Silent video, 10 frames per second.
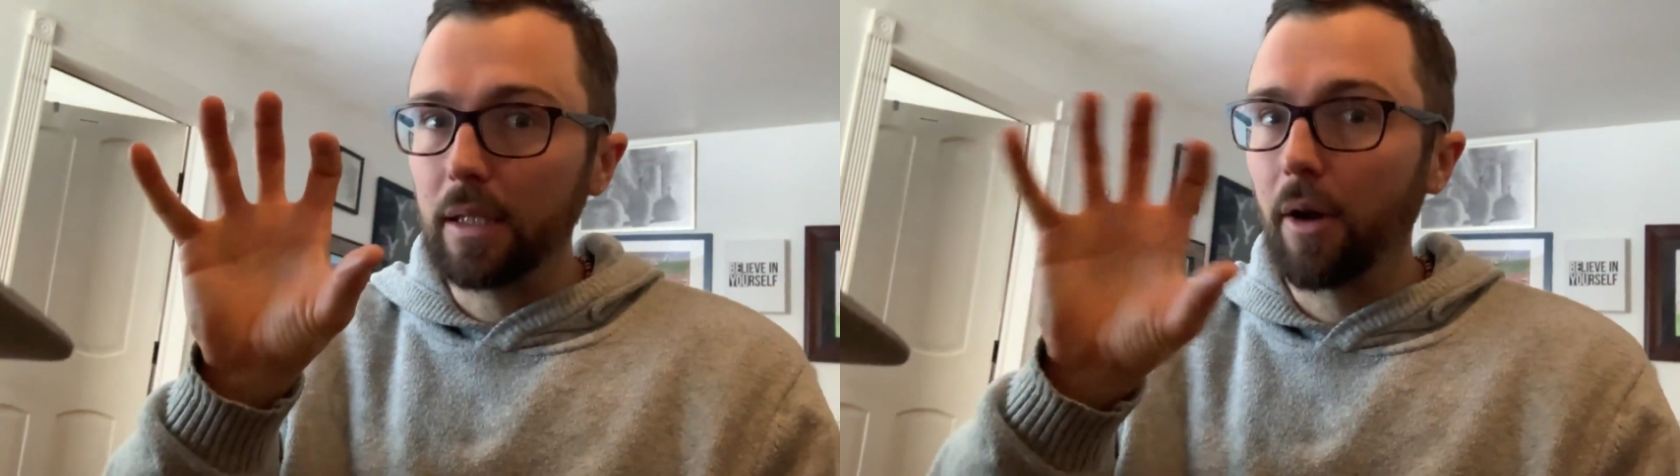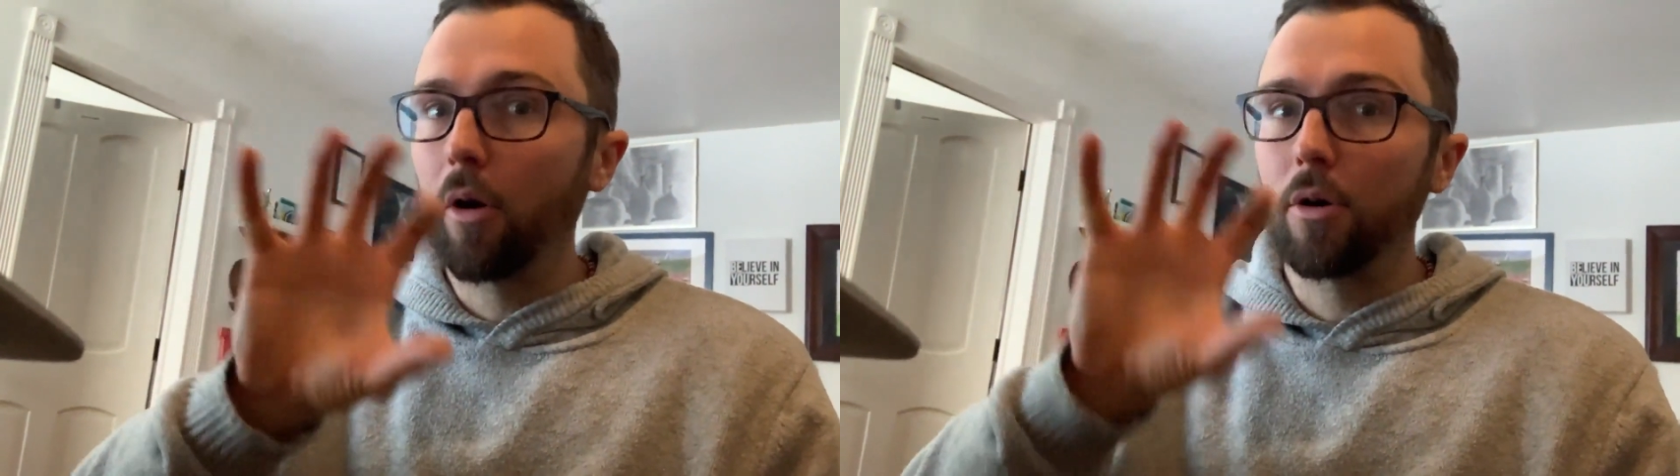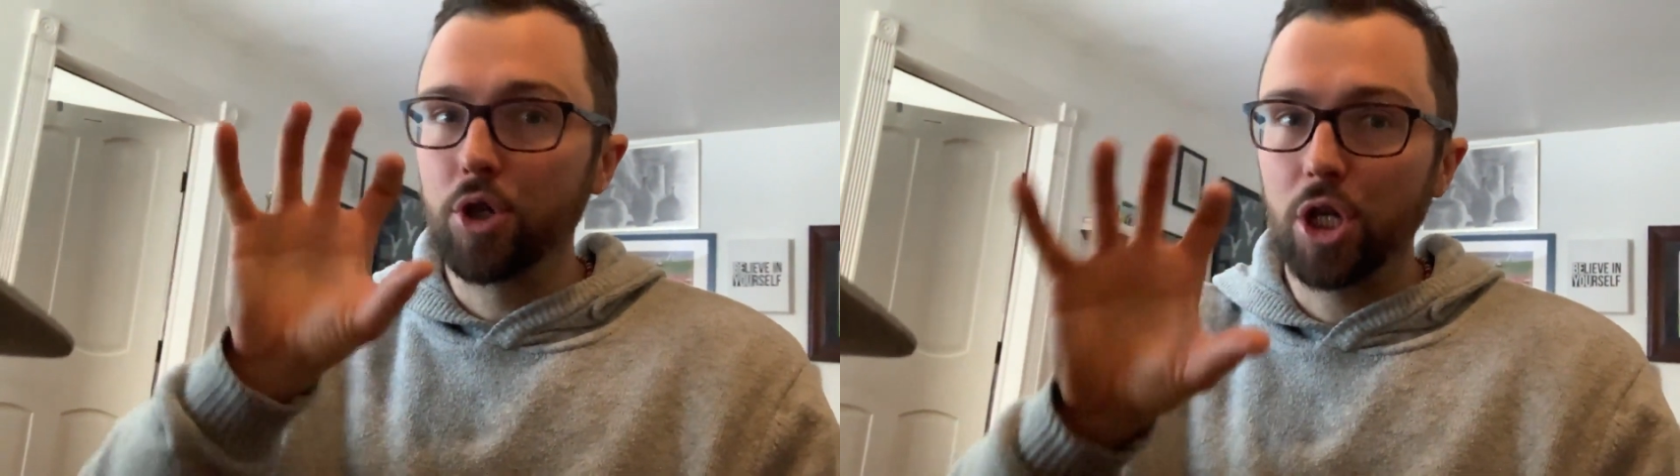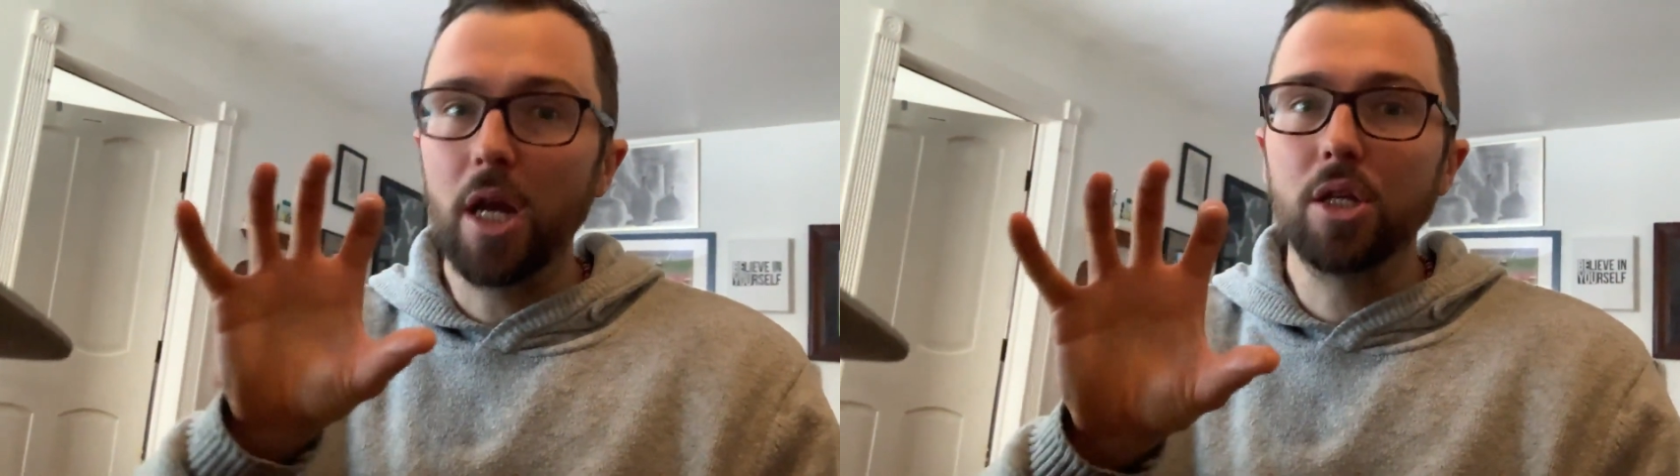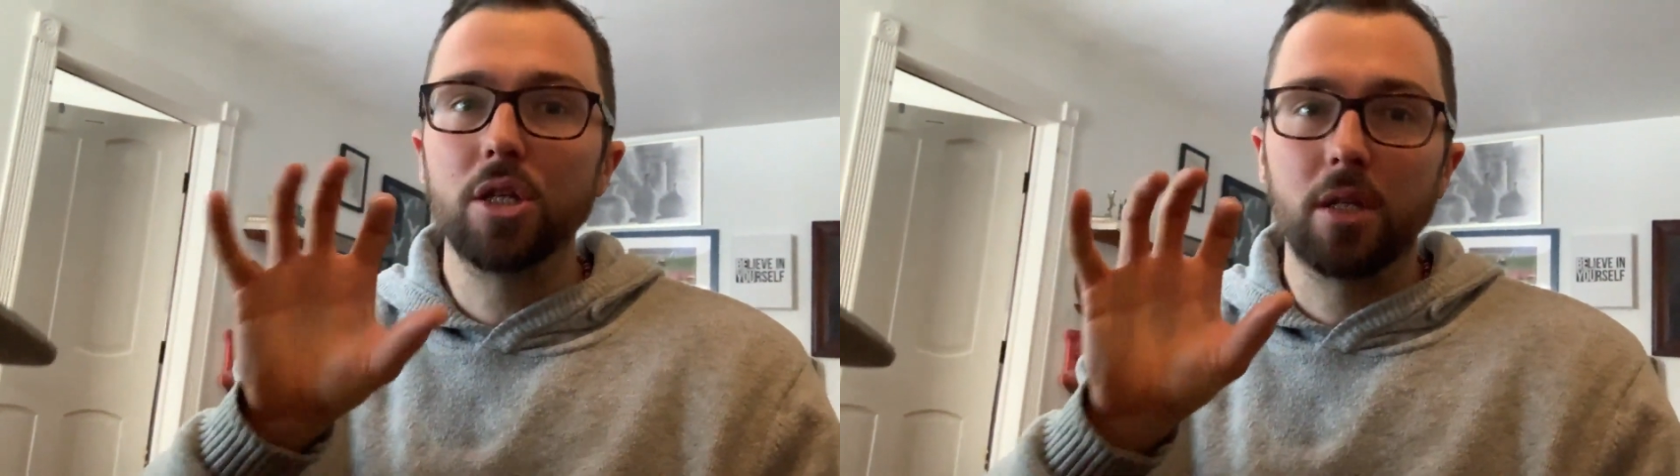there are
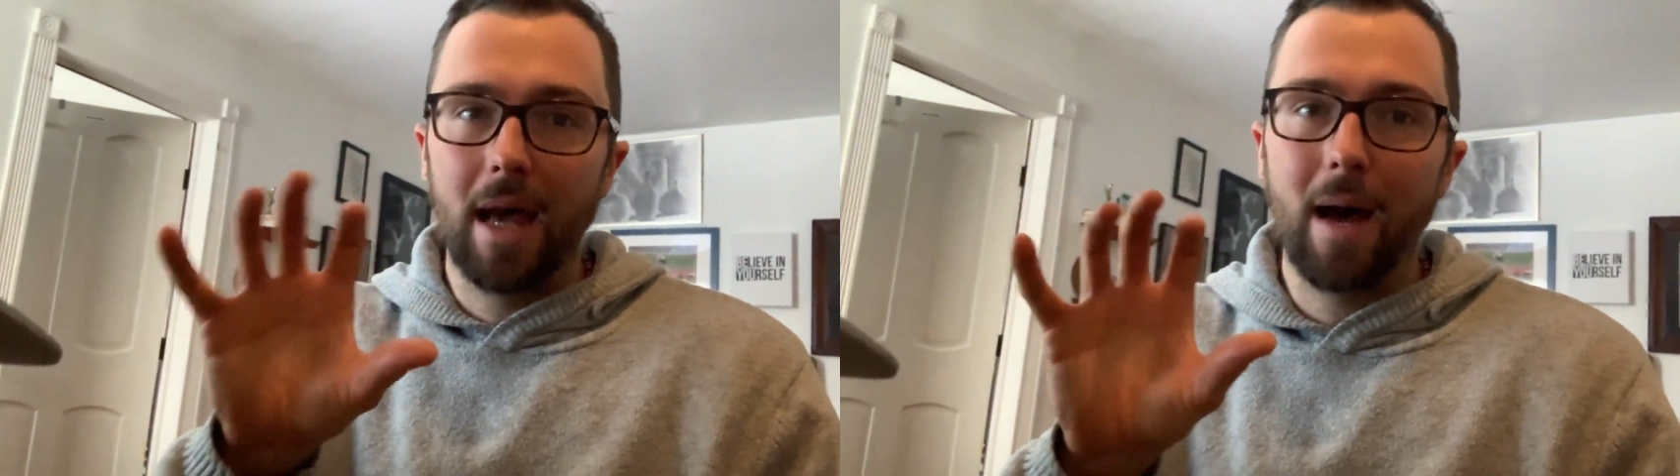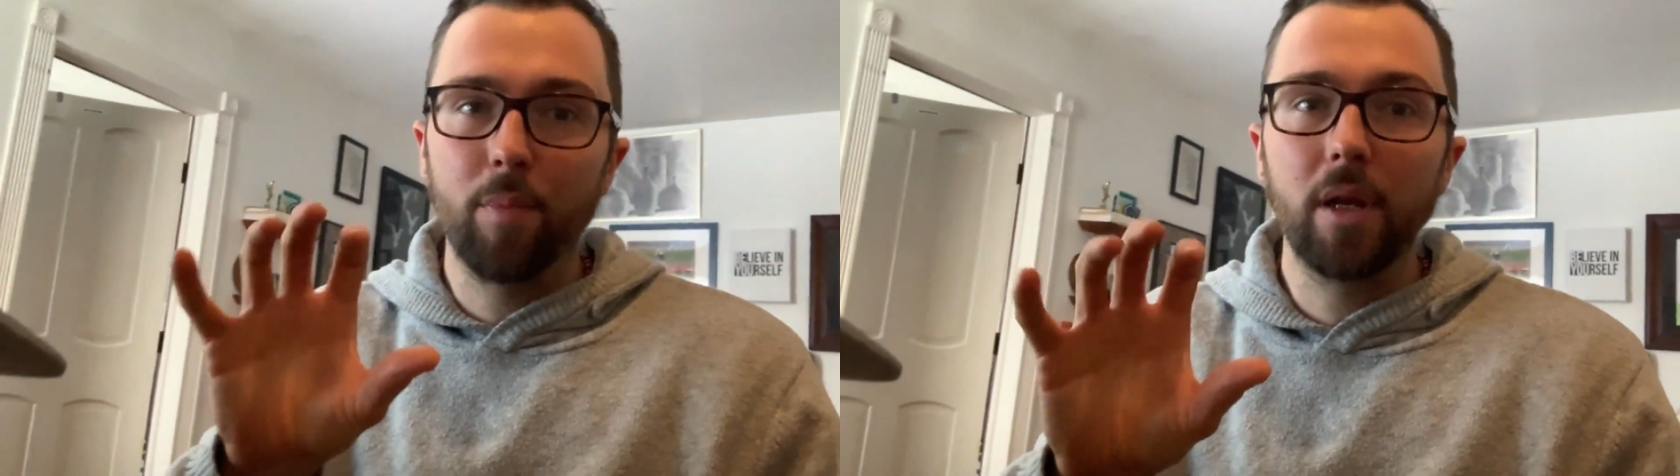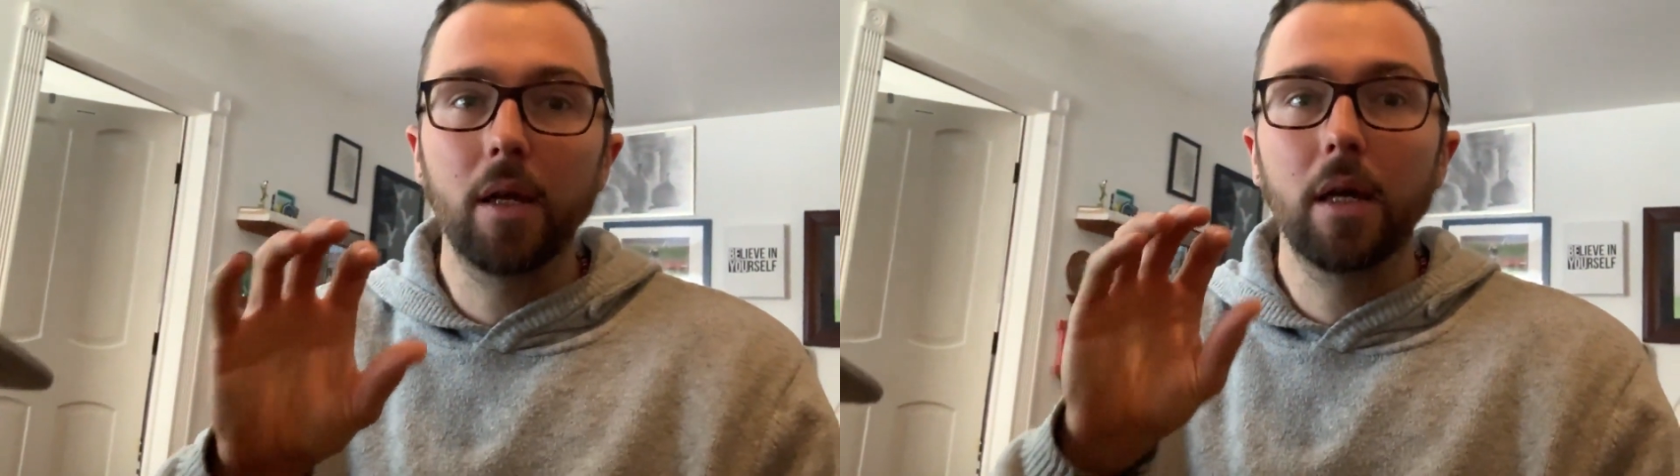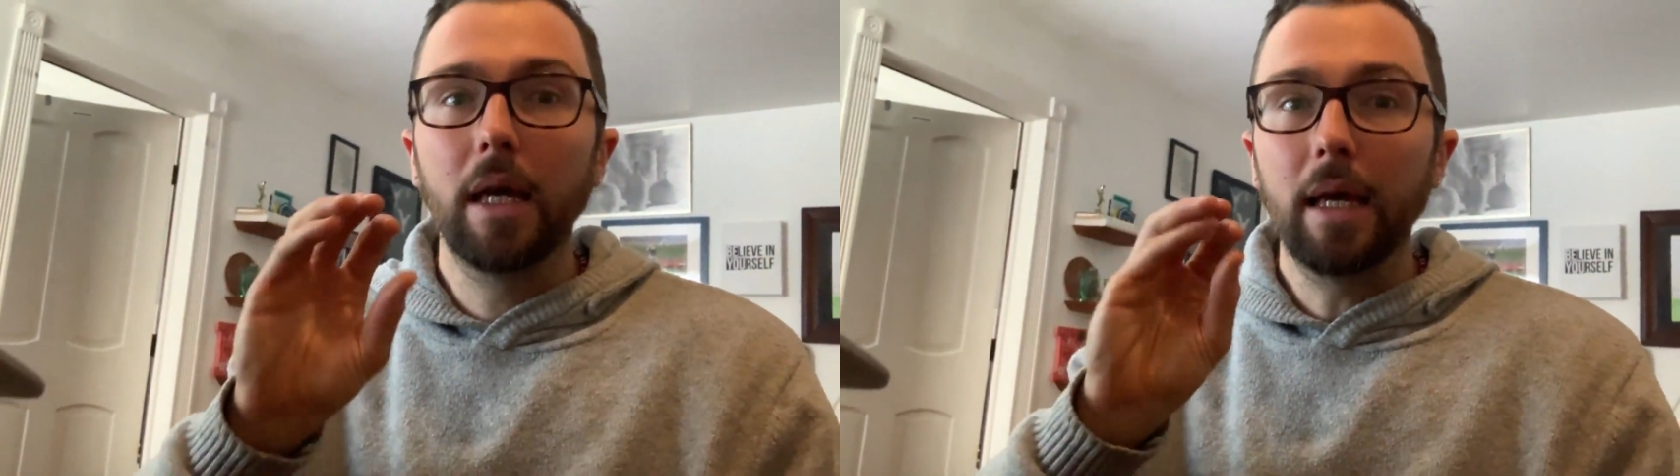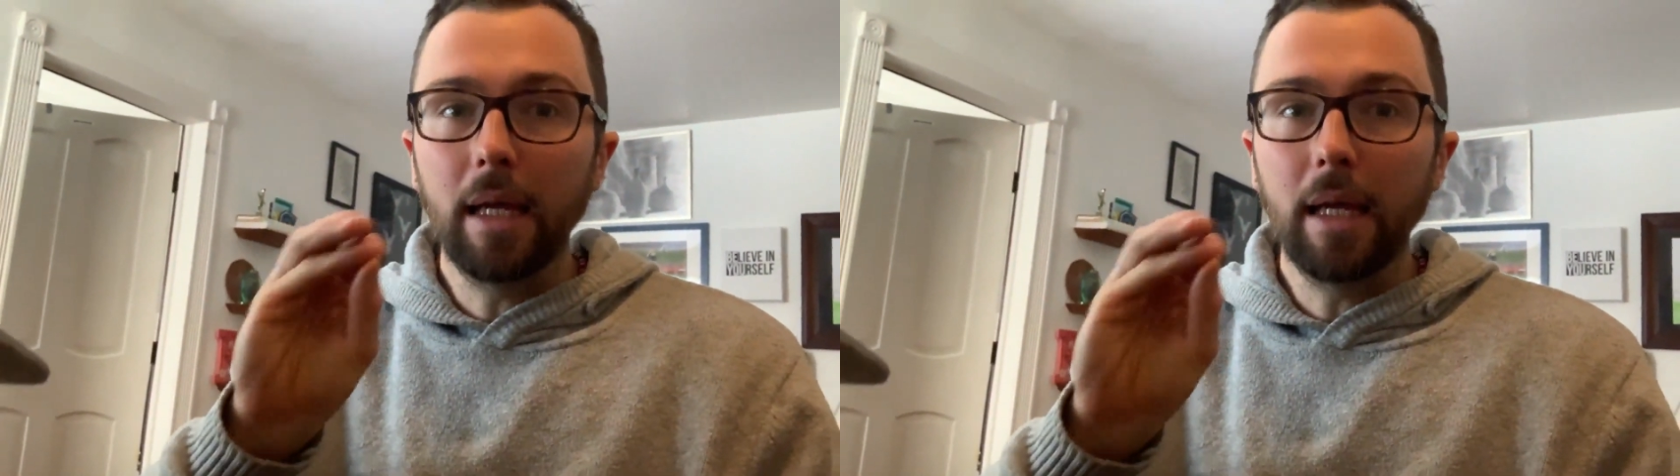changes happening